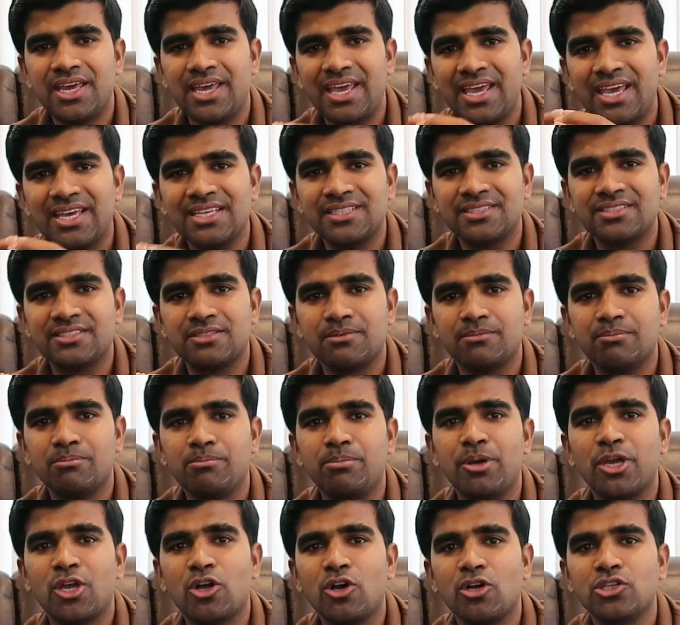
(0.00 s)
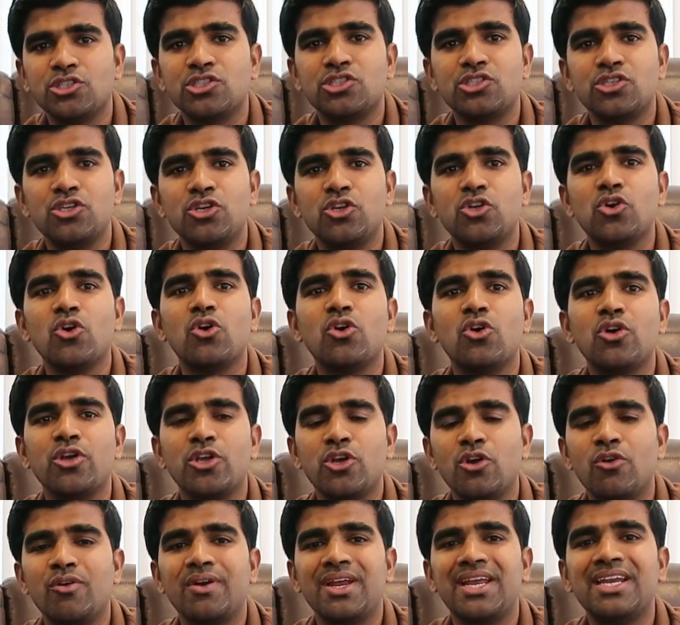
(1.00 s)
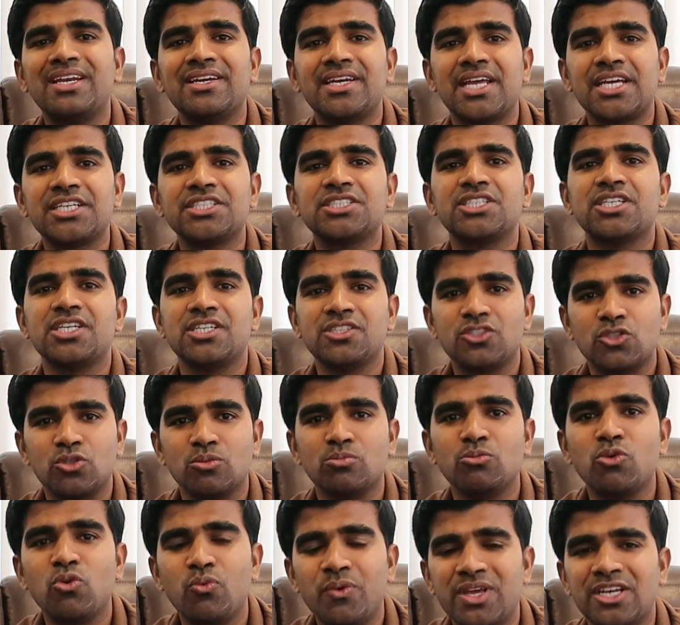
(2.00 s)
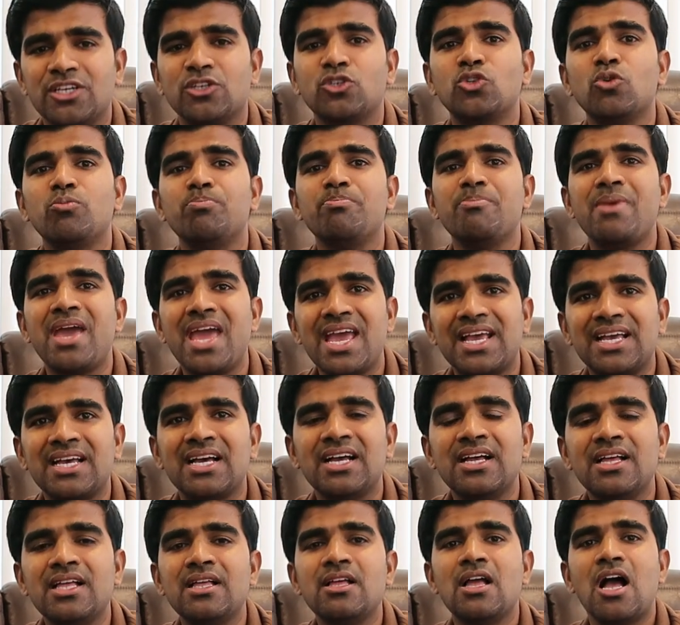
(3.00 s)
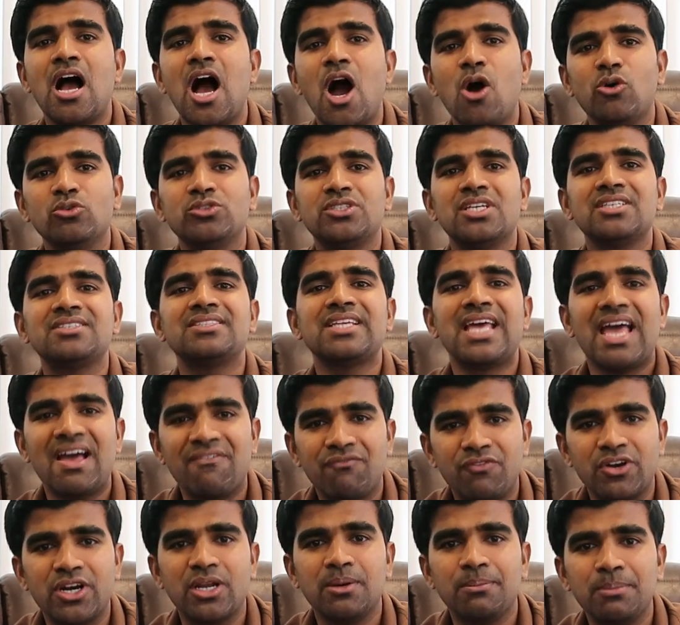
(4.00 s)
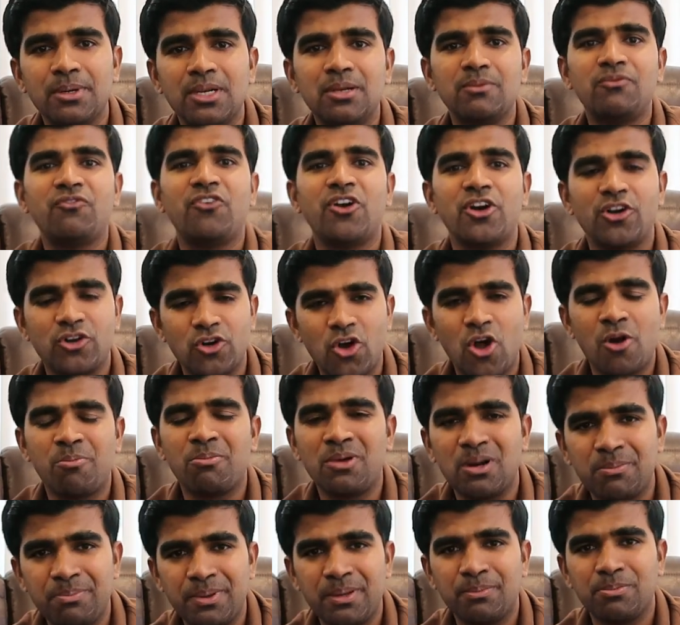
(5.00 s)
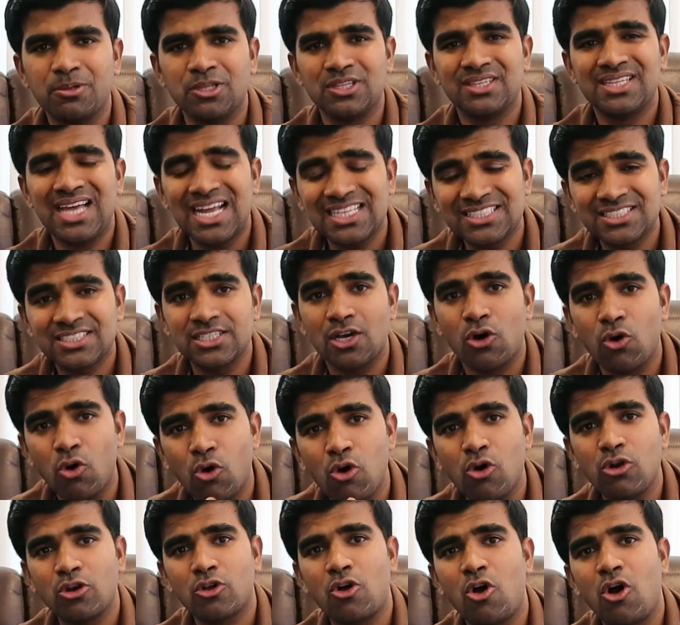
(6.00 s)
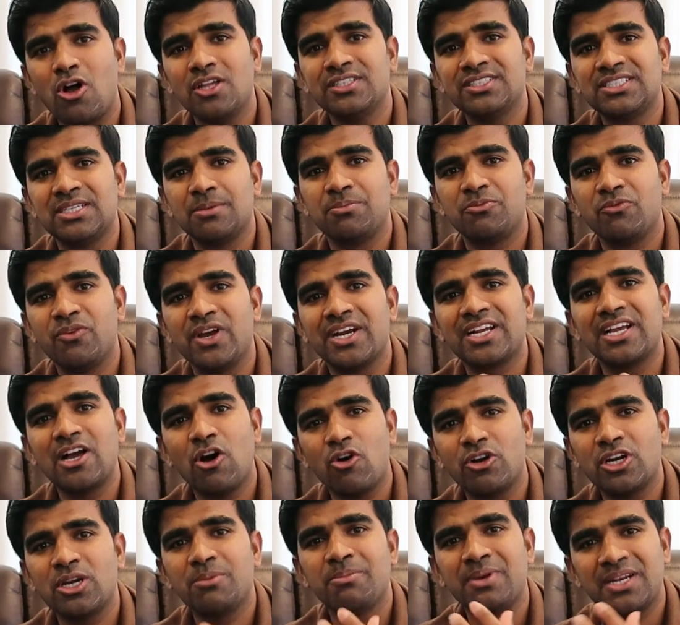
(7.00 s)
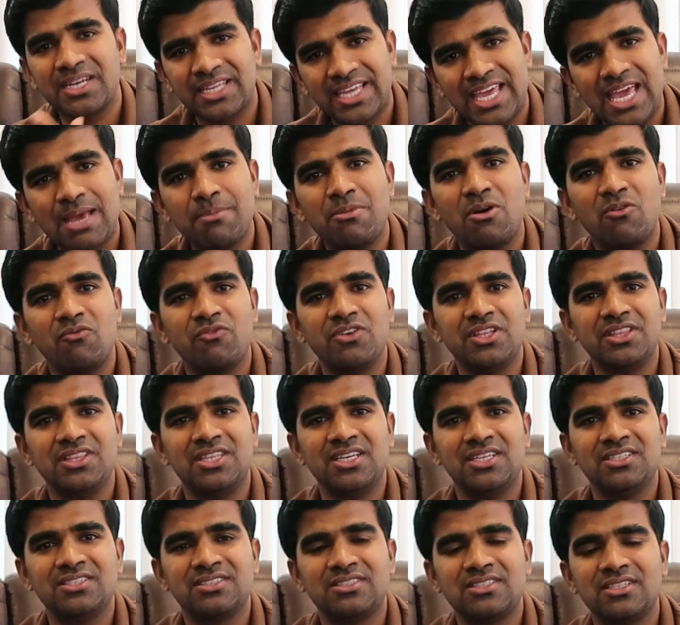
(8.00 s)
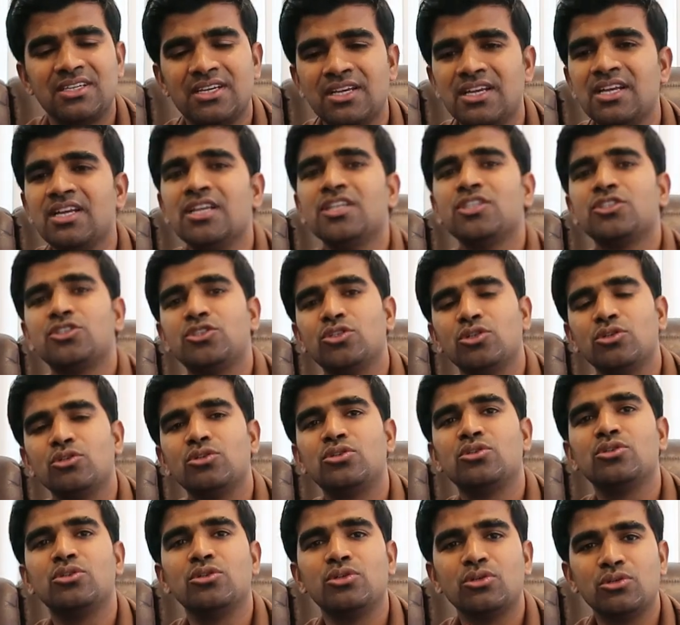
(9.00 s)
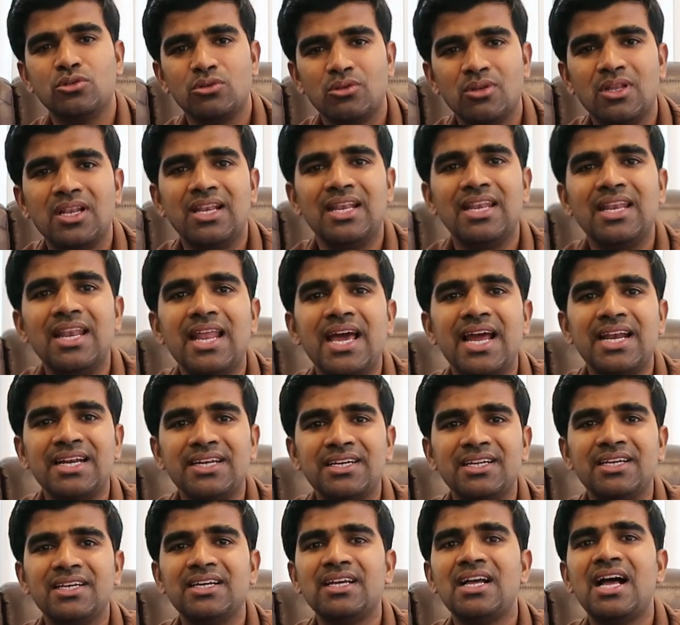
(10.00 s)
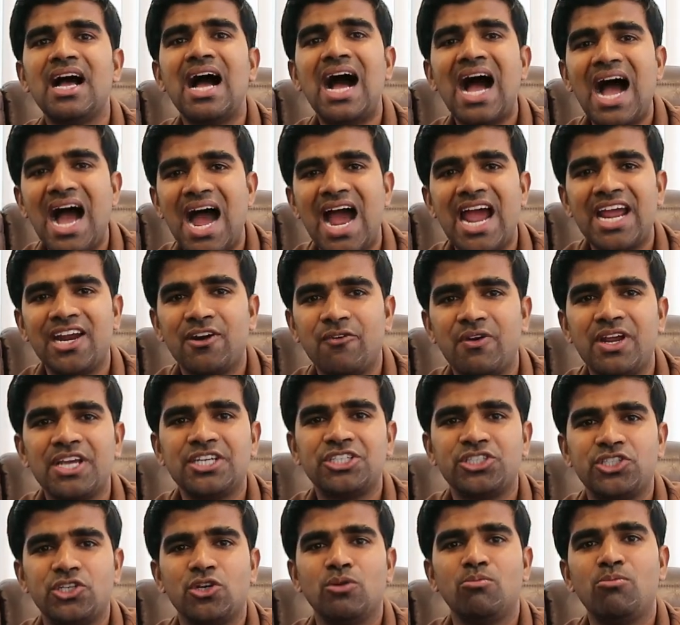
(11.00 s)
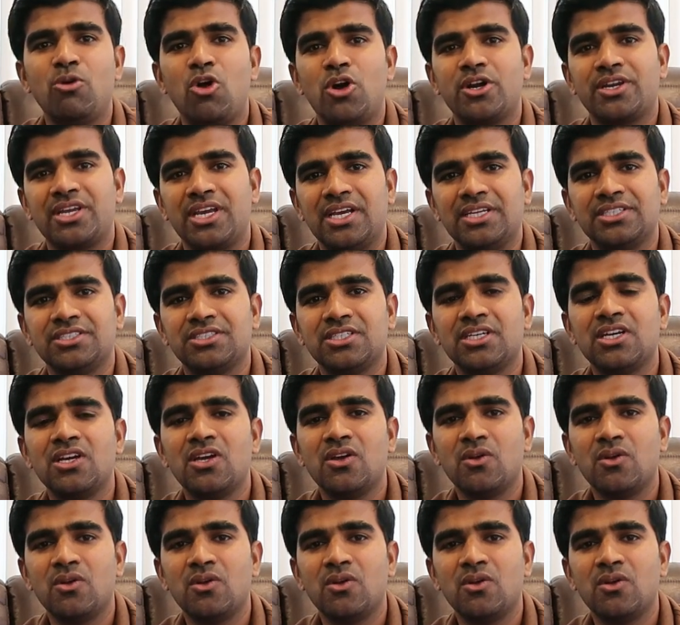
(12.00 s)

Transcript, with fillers: is because your your intention is to move in, to make houses affordable for normal people. That's the whole concept where government came up with this, to to lend high ratio mortgage,